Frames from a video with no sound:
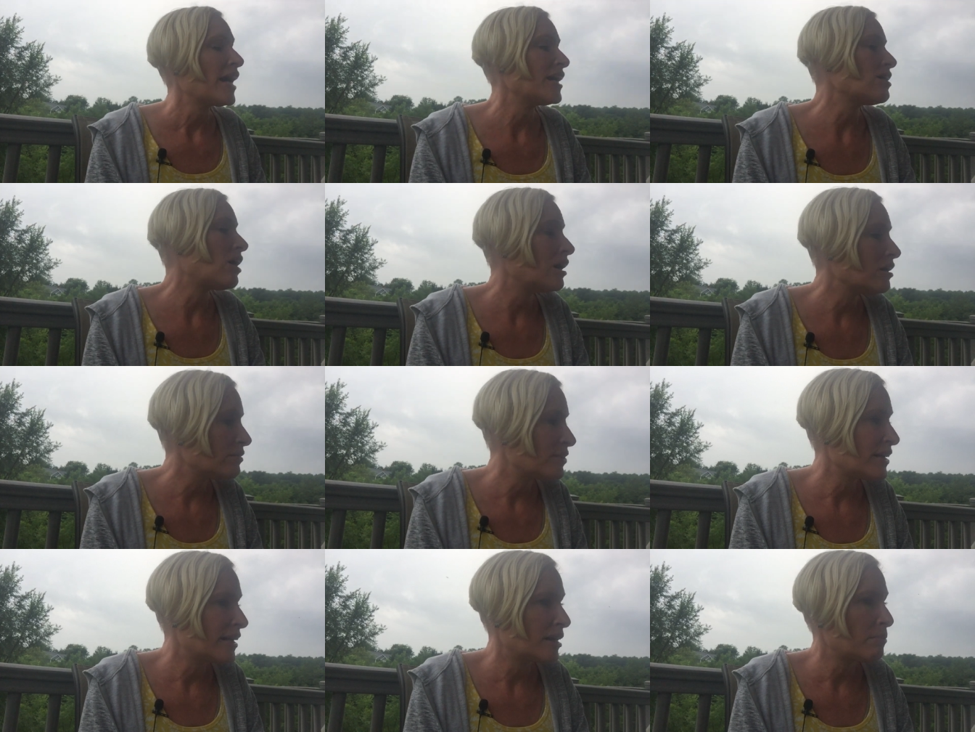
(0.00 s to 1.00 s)
and all of
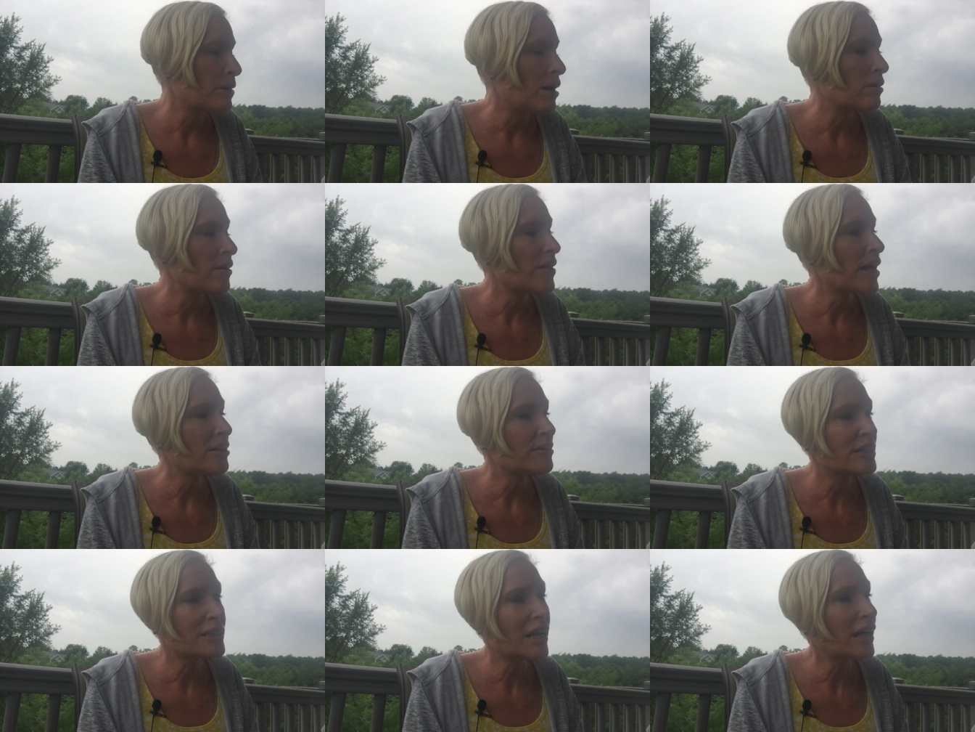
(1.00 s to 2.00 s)
the healing power that you
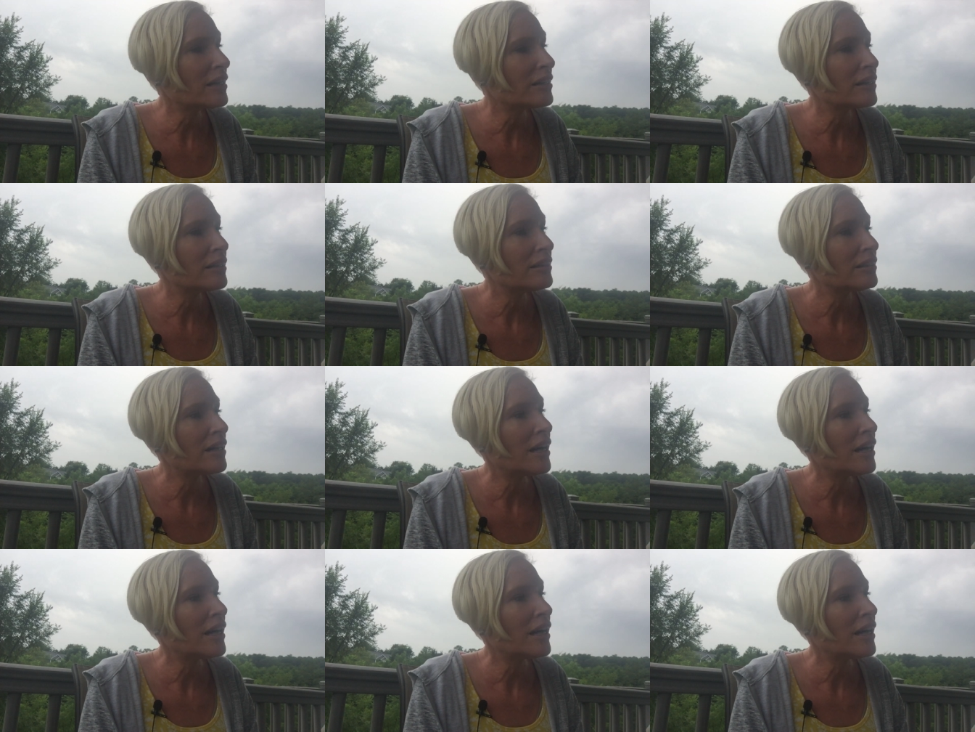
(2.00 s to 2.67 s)
desire.